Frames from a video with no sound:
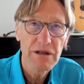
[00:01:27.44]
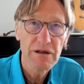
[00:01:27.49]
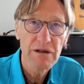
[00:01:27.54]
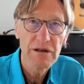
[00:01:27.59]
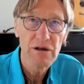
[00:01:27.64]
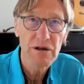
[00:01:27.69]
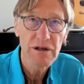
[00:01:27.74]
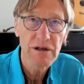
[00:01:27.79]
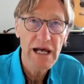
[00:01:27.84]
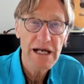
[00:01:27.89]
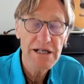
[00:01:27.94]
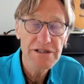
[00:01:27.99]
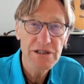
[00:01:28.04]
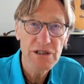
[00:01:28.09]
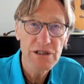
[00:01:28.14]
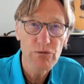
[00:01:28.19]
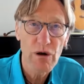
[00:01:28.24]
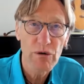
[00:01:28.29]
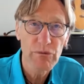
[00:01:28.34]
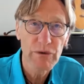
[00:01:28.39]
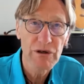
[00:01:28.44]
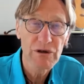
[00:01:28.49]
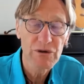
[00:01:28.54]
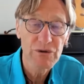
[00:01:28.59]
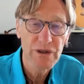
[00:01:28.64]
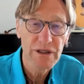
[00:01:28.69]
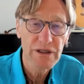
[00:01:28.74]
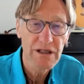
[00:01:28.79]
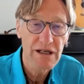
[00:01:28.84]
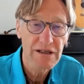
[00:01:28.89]
you know, last year when we were
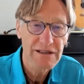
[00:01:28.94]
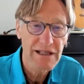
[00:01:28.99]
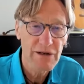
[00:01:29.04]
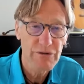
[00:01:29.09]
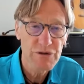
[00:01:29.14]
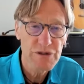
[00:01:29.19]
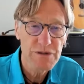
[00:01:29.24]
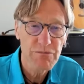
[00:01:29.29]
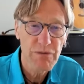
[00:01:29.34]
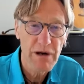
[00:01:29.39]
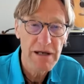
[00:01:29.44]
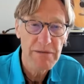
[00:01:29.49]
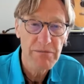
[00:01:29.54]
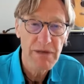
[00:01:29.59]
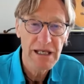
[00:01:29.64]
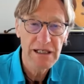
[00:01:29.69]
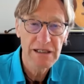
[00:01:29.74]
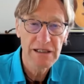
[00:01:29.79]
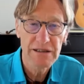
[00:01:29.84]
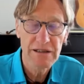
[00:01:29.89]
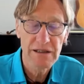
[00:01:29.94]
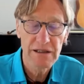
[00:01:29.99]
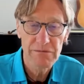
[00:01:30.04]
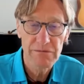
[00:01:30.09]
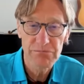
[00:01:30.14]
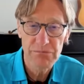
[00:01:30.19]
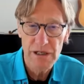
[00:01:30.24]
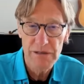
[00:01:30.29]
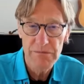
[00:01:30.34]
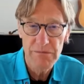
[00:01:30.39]
doing that, that was my main
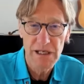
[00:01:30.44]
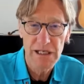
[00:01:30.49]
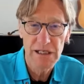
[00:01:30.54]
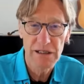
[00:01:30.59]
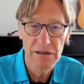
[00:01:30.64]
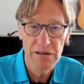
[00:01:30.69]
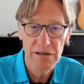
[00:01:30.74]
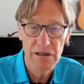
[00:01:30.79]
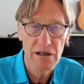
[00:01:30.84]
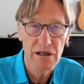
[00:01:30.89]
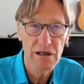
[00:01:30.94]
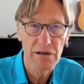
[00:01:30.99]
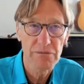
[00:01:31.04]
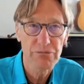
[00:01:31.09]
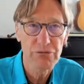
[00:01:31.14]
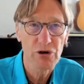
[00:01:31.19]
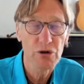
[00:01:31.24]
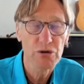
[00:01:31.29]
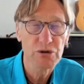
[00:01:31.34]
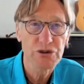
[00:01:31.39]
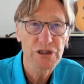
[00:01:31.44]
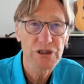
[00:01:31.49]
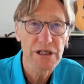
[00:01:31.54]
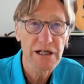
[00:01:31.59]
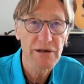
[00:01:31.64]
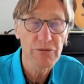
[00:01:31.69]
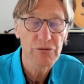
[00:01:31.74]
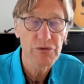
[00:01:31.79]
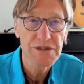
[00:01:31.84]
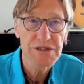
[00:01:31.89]
my main approach, and
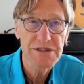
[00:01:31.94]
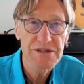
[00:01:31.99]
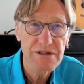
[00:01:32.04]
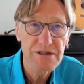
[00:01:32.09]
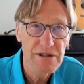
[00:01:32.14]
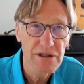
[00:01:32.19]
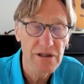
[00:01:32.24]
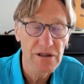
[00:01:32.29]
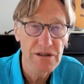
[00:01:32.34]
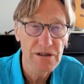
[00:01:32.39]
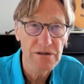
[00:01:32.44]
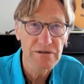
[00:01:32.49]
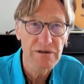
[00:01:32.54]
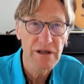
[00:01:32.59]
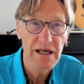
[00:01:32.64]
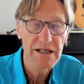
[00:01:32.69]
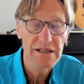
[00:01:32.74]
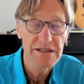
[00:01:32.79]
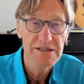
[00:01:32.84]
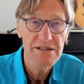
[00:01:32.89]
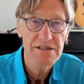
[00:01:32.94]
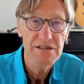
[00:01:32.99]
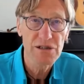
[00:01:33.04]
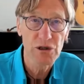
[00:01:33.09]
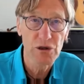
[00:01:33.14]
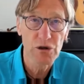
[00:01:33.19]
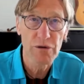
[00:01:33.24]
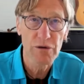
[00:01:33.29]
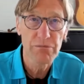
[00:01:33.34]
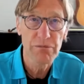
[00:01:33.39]
it was still and
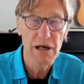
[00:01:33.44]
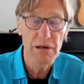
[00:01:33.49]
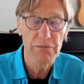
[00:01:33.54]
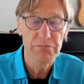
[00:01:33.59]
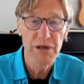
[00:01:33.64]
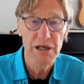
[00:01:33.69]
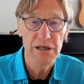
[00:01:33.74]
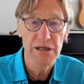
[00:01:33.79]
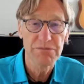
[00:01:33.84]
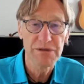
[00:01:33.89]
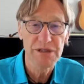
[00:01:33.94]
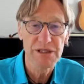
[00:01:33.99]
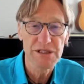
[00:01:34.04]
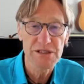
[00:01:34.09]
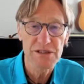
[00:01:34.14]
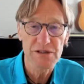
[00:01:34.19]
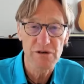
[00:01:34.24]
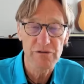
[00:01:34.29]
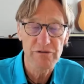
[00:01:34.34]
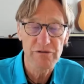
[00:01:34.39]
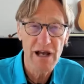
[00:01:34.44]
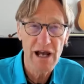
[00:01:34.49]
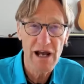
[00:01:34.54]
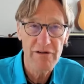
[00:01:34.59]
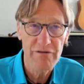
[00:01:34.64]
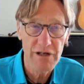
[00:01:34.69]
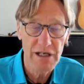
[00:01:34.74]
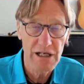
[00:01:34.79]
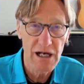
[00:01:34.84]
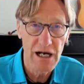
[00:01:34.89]
still a, a big piece of
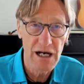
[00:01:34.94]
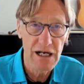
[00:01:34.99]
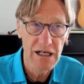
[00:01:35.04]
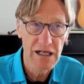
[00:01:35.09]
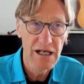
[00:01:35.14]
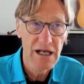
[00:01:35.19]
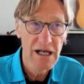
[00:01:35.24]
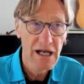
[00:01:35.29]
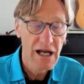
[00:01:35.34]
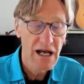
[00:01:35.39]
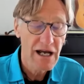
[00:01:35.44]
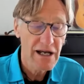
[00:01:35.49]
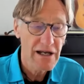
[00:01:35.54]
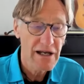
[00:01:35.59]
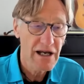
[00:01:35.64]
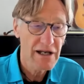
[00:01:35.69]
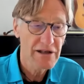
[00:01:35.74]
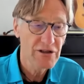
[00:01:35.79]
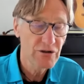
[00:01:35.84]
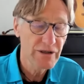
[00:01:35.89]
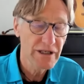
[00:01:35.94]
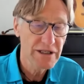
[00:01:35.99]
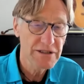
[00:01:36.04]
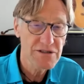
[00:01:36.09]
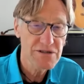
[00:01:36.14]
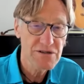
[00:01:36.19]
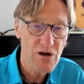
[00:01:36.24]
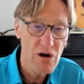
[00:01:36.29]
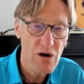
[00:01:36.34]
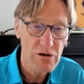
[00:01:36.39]
having a. I, I create
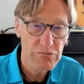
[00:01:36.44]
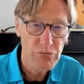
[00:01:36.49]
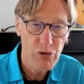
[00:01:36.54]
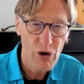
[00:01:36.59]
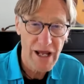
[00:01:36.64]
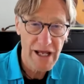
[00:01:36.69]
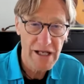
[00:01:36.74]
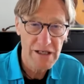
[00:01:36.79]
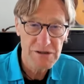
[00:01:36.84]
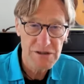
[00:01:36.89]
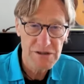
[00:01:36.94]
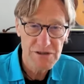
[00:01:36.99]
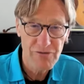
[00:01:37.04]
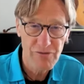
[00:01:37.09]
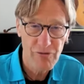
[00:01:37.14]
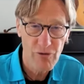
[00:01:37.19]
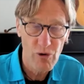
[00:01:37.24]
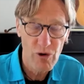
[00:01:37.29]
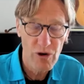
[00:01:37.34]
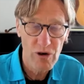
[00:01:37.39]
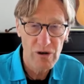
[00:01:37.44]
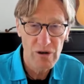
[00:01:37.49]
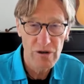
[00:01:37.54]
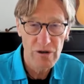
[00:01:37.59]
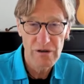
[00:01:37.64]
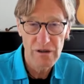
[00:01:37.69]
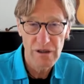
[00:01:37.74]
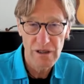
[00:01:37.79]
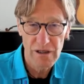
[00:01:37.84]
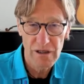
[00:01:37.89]
song brands
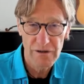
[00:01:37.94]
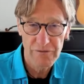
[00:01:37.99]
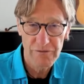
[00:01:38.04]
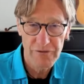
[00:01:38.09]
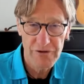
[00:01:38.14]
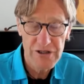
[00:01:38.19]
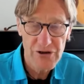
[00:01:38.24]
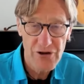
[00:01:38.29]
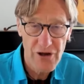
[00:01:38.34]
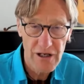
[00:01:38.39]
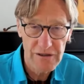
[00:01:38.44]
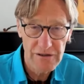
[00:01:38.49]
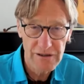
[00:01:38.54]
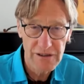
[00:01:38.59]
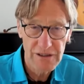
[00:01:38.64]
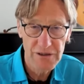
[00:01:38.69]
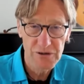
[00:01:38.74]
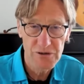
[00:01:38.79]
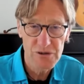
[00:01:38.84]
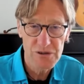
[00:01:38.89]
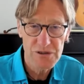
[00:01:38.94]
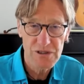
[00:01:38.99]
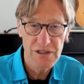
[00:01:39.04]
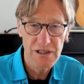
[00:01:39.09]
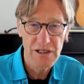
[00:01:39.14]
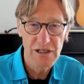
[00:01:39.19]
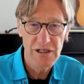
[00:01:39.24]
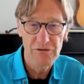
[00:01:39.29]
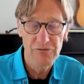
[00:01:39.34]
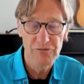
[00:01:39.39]
for uh, thought leaders
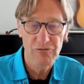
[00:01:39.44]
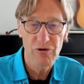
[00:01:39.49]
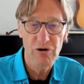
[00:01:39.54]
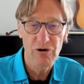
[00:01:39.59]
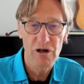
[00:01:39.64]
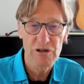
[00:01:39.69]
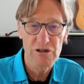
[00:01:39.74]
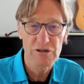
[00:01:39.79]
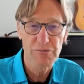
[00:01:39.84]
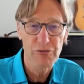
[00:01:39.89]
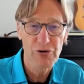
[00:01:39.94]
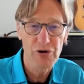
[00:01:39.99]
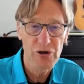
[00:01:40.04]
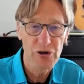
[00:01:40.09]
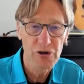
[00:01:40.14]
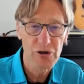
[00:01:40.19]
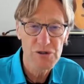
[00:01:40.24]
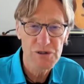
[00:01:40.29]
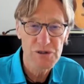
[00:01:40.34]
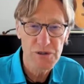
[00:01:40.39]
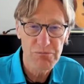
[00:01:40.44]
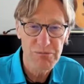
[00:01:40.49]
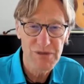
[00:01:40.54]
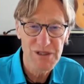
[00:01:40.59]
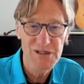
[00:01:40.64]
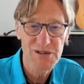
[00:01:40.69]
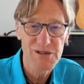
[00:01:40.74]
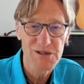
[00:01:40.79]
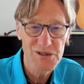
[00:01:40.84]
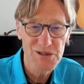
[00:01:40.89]
and for entrepreneurs and
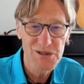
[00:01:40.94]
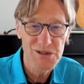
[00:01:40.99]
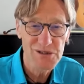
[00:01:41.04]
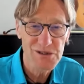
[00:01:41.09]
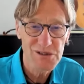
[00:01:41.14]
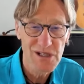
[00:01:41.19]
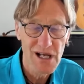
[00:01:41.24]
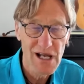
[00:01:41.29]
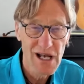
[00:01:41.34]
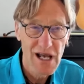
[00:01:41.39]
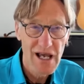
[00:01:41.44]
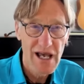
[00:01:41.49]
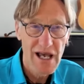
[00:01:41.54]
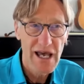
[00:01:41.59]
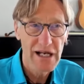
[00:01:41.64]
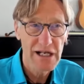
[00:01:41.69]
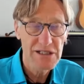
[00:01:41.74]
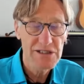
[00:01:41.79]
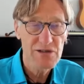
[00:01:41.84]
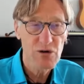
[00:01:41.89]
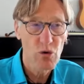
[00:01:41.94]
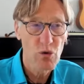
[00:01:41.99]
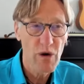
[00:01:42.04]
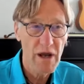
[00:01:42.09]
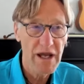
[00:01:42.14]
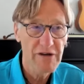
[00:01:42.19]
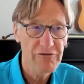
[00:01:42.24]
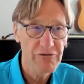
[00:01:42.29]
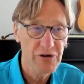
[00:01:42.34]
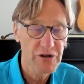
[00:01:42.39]
businesses, and it's a
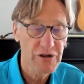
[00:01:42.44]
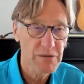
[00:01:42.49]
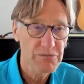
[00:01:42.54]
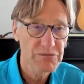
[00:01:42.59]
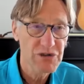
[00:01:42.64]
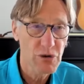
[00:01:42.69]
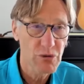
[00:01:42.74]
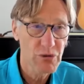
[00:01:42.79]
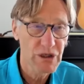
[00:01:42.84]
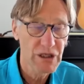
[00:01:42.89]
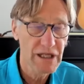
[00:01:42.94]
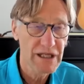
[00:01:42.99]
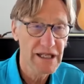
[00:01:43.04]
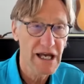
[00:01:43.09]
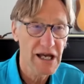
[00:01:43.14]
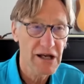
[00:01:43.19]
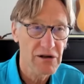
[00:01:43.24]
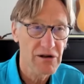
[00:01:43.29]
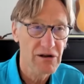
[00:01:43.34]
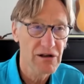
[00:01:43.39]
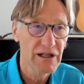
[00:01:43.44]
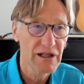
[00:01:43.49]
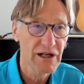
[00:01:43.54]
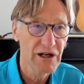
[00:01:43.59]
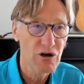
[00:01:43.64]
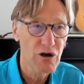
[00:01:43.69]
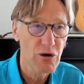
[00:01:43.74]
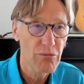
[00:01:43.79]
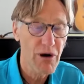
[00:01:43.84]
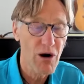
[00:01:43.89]
way for them to really get
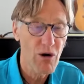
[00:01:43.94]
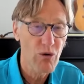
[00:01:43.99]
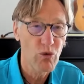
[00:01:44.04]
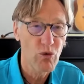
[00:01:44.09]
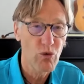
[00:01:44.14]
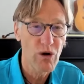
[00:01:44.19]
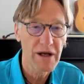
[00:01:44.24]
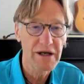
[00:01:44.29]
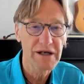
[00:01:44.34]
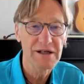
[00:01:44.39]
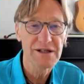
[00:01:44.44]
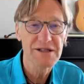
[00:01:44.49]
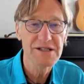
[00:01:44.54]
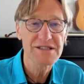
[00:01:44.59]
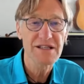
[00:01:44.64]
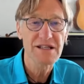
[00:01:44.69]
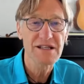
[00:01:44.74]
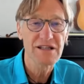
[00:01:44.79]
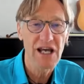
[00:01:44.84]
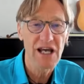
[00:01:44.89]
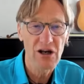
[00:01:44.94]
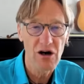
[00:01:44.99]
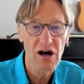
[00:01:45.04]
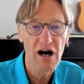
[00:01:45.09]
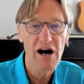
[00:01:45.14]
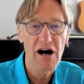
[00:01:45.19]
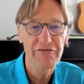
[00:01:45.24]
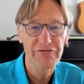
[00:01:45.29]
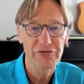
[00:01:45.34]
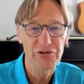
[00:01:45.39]
clear about what it is that they
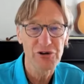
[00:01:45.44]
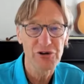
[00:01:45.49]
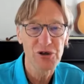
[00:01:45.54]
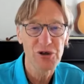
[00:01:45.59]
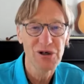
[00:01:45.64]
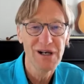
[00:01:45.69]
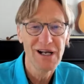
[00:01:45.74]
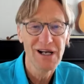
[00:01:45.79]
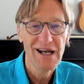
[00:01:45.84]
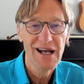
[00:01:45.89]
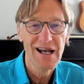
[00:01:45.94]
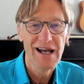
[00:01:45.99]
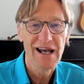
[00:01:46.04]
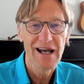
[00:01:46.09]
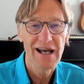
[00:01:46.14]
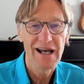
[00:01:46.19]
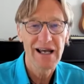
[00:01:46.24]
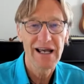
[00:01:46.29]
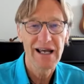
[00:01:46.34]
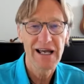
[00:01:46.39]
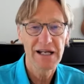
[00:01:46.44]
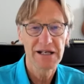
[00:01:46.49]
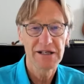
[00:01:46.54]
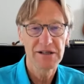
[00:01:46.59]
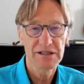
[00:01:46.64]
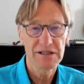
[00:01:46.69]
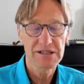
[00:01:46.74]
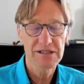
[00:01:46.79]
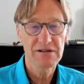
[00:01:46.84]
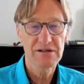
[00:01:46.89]
offer
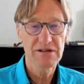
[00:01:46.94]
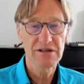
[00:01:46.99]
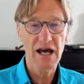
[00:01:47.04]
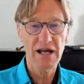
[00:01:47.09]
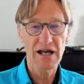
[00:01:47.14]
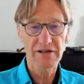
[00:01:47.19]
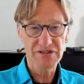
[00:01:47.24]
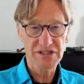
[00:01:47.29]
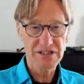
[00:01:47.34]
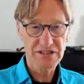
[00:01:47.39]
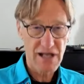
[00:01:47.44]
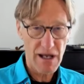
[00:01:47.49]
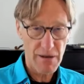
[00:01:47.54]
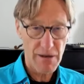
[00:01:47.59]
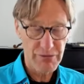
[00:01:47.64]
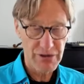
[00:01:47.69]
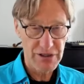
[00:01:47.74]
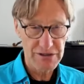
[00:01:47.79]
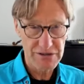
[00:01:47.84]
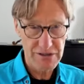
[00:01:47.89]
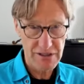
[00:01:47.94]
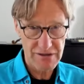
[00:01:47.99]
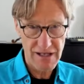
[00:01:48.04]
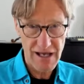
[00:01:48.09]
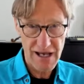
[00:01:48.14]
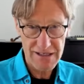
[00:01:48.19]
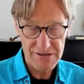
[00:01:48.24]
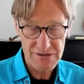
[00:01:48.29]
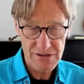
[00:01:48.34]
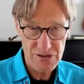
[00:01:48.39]
and kind of step into
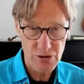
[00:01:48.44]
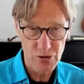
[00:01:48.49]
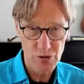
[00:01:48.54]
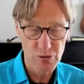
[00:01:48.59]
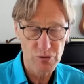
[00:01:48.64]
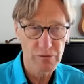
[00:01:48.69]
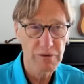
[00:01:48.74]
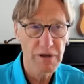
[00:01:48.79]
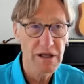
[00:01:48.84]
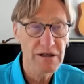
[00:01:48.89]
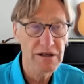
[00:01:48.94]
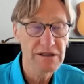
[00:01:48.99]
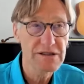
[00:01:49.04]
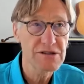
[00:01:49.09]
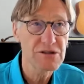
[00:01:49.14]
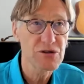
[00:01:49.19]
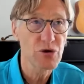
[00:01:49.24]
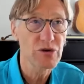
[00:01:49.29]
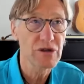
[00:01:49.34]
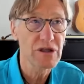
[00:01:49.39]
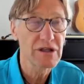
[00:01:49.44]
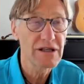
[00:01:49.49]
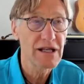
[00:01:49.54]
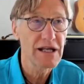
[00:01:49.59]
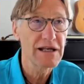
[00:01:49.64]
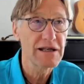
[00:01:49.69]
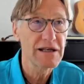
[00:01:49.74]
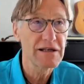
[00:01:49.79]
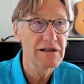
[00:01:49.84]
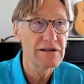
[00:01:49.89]
that so so that
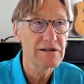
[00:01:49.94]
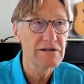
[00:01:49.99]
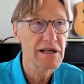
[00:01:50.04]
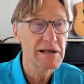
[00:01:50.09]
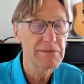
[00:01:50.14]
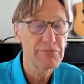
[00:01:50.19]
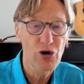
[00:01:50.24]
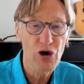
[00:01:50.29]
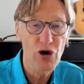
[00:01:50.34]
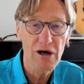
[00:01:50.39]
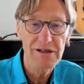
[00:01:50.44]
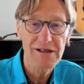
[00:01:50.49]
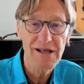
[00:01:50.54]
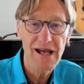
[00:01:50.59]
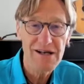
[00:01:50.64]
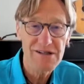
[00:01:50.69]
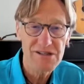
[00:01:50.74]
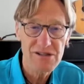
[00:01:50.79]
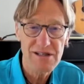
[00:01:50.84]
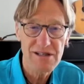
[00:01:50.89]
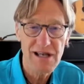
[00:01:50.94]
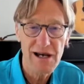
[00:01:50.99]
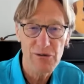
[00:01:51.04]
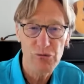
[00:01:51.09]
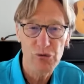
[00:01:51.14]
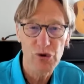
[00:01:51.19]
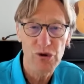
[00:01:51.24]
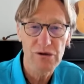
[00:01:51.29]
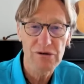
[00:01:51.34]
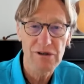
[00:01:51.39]
they they broadcast that
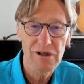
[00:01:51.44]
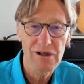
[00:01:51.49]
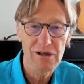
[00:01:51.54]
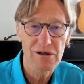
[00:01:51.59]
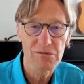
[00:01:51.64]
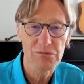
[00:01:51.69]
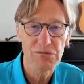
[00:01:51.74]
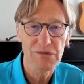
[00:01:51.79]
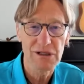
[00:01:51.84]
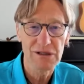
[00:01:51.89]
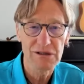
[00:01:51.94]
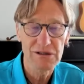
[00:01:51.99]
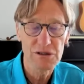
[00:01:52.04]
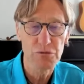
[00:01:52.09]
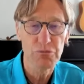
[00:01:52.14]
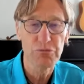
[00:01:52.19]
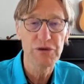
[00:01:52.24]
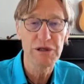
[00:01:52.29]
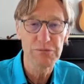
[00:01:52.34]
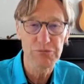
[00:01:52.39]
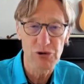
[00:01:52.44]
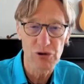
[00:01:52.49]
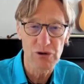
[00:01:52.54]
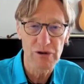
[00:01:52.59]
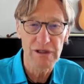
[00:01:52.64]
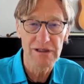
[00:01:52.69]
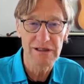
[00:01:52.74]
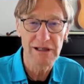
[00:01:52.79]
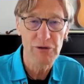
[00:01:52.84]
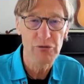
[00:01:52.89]
with their to people
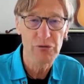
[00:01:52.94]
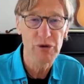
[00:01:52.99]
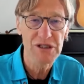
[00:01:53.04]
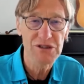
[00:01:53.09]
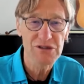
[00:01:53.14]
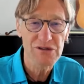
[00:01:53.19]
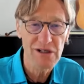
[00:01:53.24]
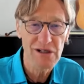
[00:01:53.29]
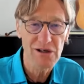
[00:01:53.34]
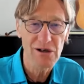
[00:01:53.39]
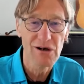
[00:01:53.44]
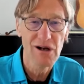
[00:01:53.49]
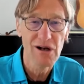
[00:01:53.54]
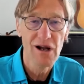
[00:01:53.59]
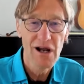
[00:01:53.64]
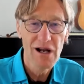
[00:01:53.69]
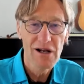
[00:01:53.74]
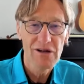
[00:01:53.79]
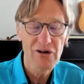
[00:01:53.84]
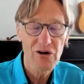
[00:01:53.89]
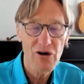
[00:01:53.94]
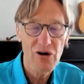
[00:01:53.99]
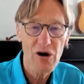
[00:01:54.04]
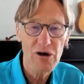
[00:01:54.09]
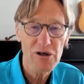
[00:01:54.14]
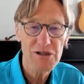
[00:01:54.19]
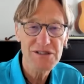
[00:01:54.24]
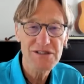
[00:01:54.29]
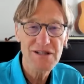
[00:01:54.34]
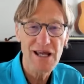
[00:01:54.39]
and they reach their their
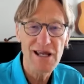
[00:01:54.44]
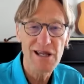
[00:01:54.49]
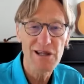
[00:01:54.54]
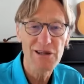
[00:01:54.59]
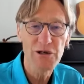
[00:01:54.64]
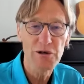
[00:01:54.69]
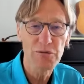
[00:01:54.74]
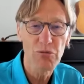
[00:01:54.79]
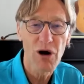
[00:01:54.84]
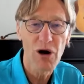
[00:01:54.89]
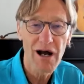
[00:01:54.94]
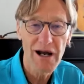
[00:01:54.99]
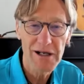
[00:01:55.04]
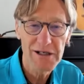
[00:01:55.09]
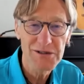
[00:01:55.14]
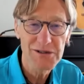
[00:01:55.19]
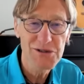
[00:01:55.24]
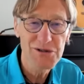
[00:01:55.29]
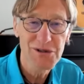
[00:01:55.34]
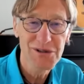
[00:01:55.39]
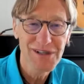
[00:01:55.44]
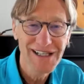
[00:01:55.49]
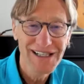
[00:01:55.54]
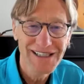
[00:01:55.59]
hearts and their minds